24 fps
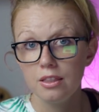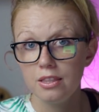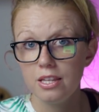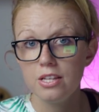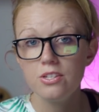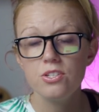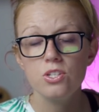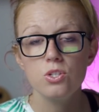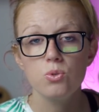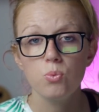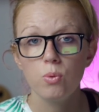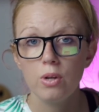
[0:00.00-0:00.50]

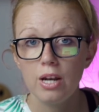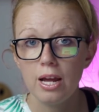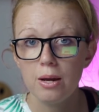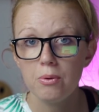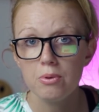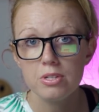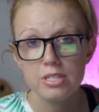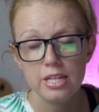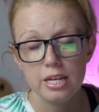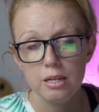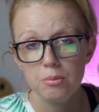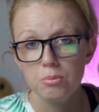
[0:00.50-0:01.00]
this is what I
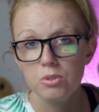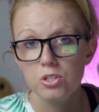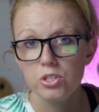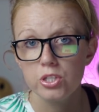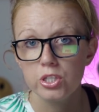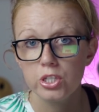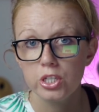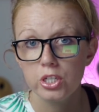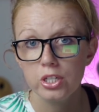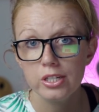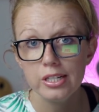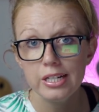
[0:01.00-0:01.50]
was able
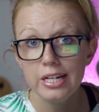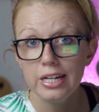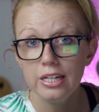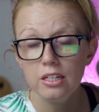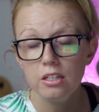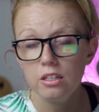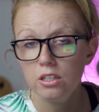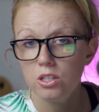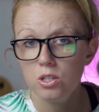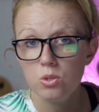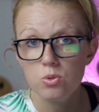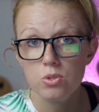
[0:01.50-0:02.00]
to
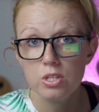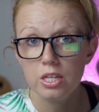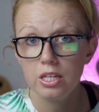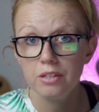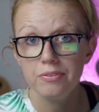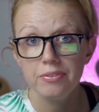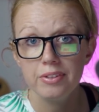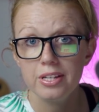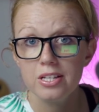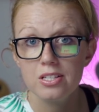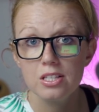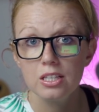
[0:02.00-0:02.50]
create
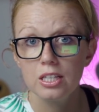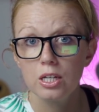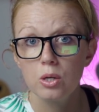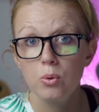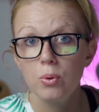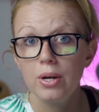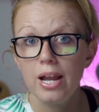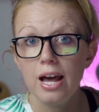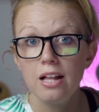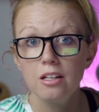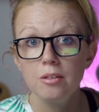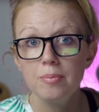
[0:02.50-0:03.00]
using these
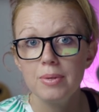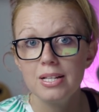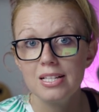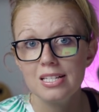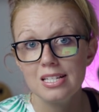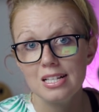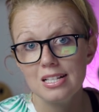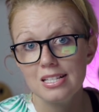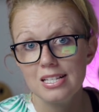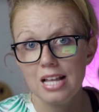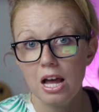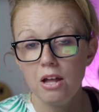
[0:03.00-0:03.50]
liquid
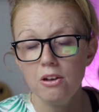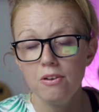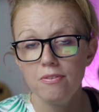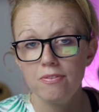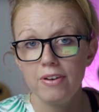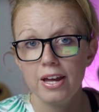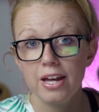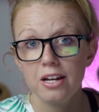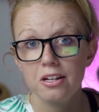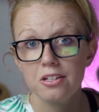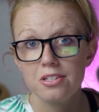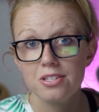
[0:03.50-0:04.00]
elements and sound
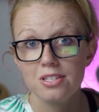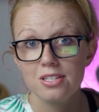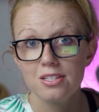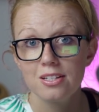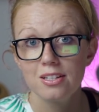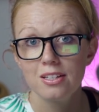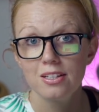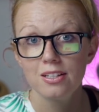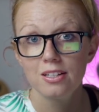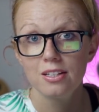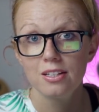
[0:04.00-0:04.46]
effects.